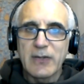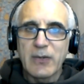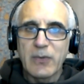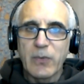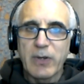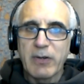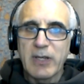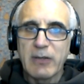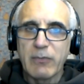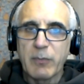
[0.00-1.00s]
where
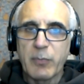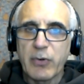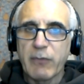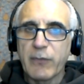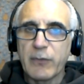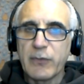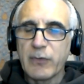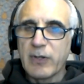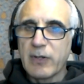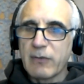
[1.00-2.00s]
he reported for
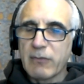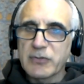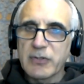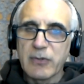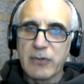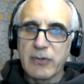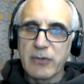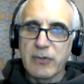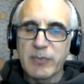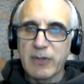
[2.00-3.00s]
duty in the
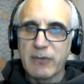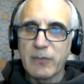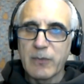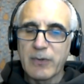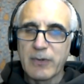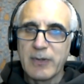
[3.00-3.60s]
Russo-Japanese War.